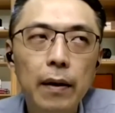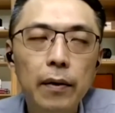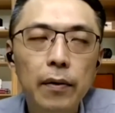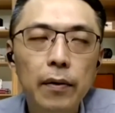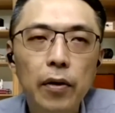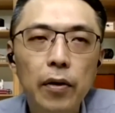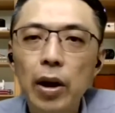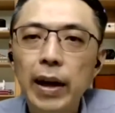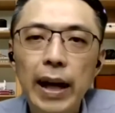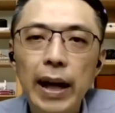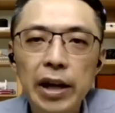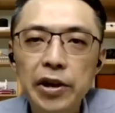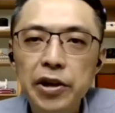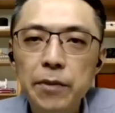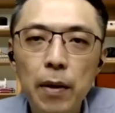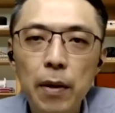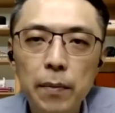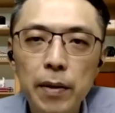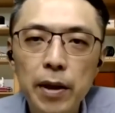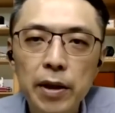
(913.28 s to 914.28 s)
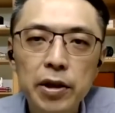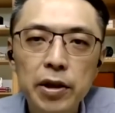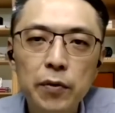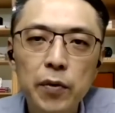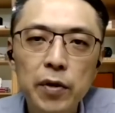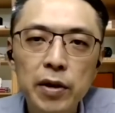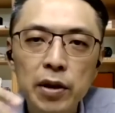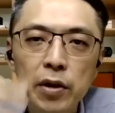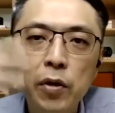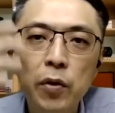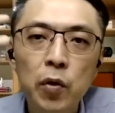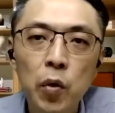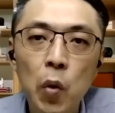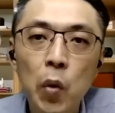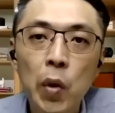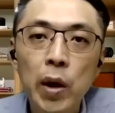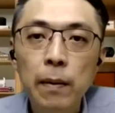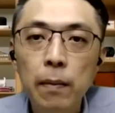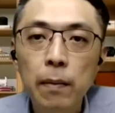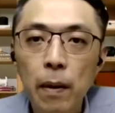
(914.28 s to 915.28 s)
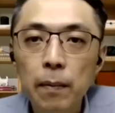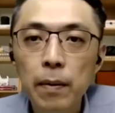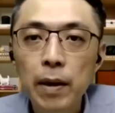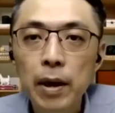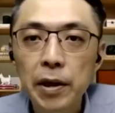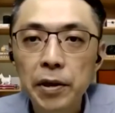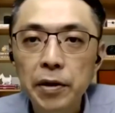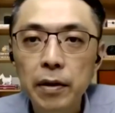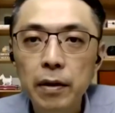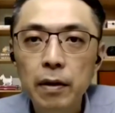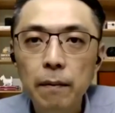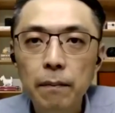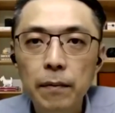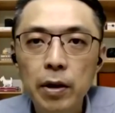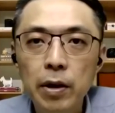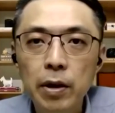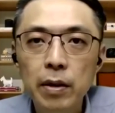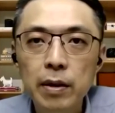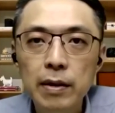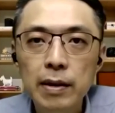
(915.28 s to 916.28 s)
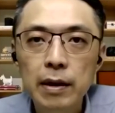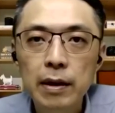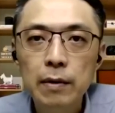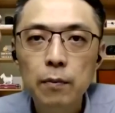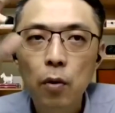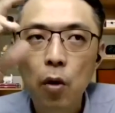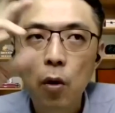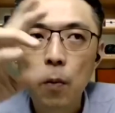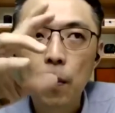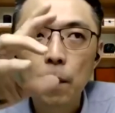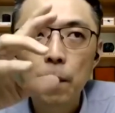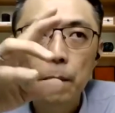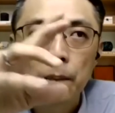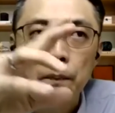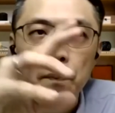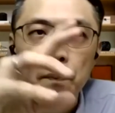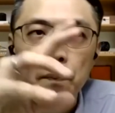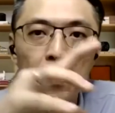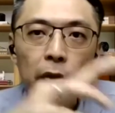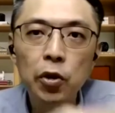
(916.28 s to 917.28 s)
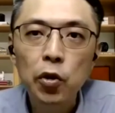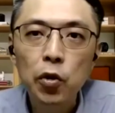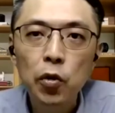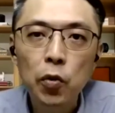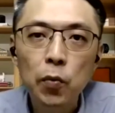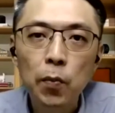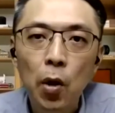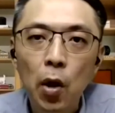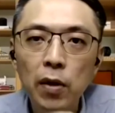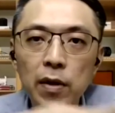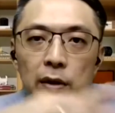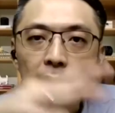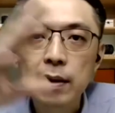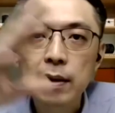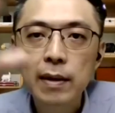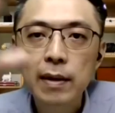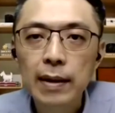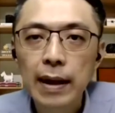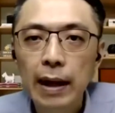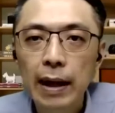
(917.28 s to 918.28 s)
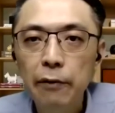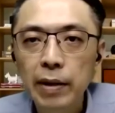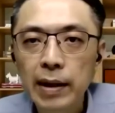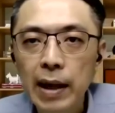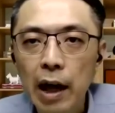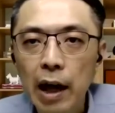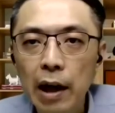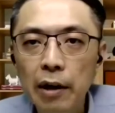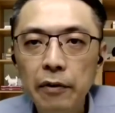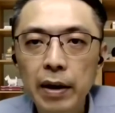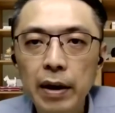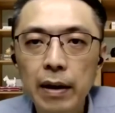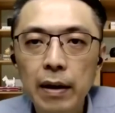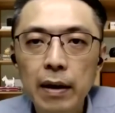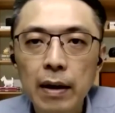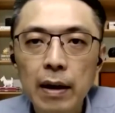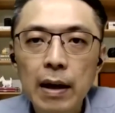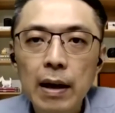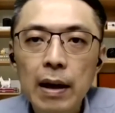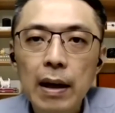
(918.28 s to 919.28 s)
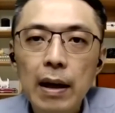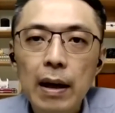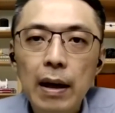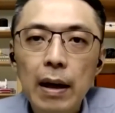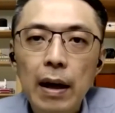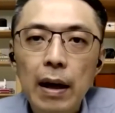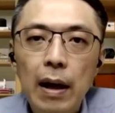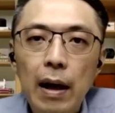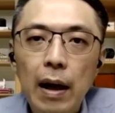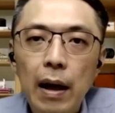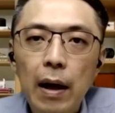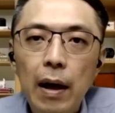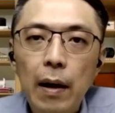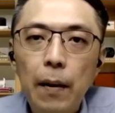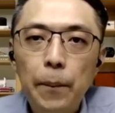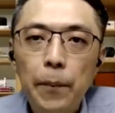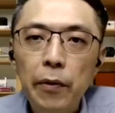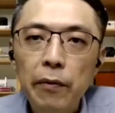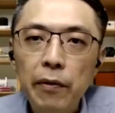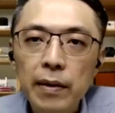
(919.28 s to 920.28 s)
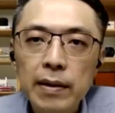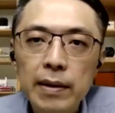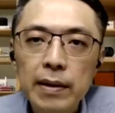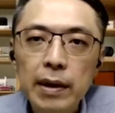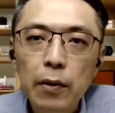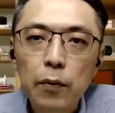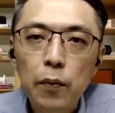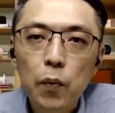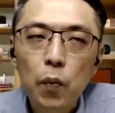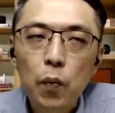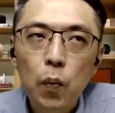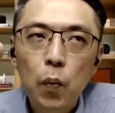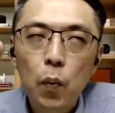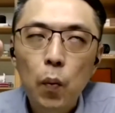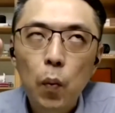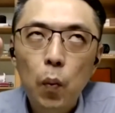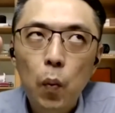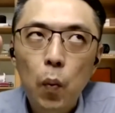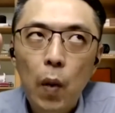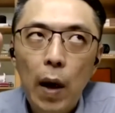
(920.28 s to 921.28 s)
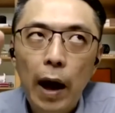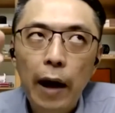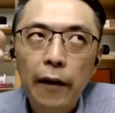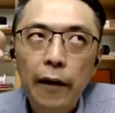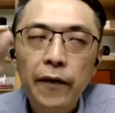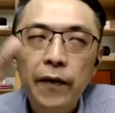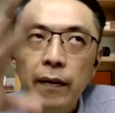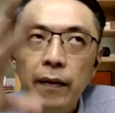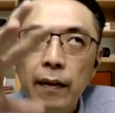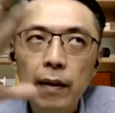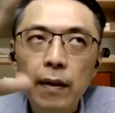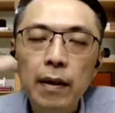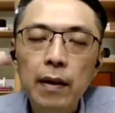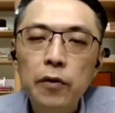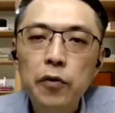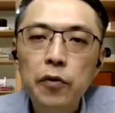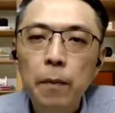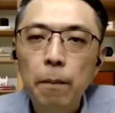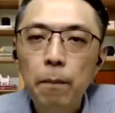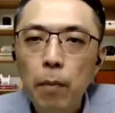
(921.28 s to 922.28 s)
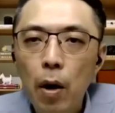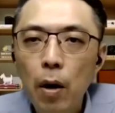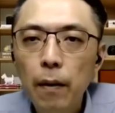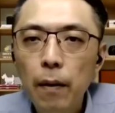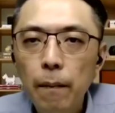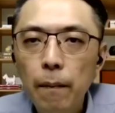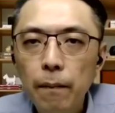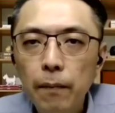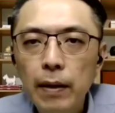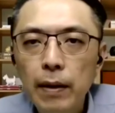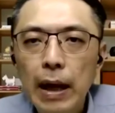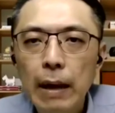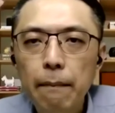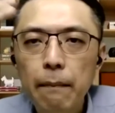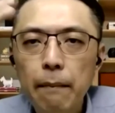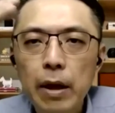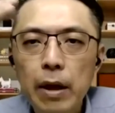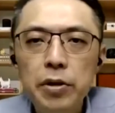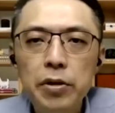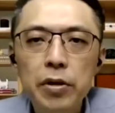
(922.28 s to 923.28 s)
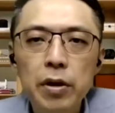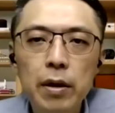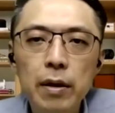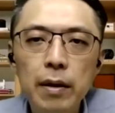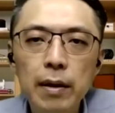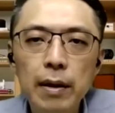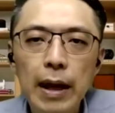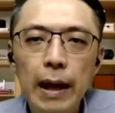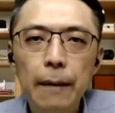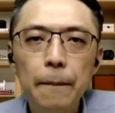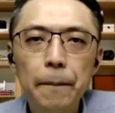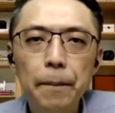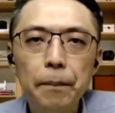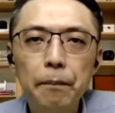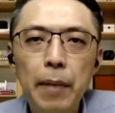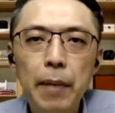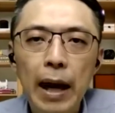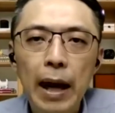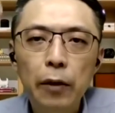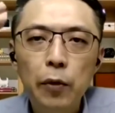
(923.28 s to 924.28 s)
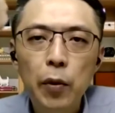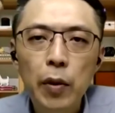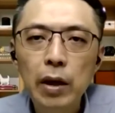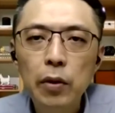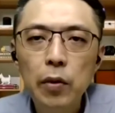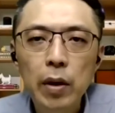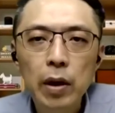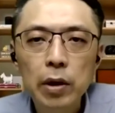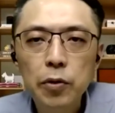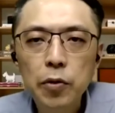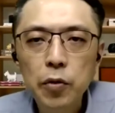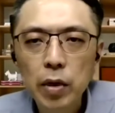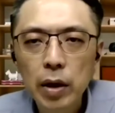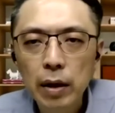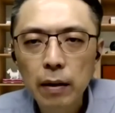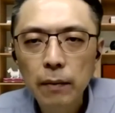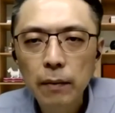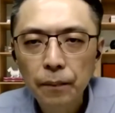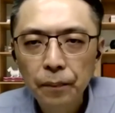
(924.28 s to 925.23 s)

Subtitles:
not an aging population, we're still a growing population because there's more newborn than retiree. Previously, I've seen this report that mentioned that by 2023,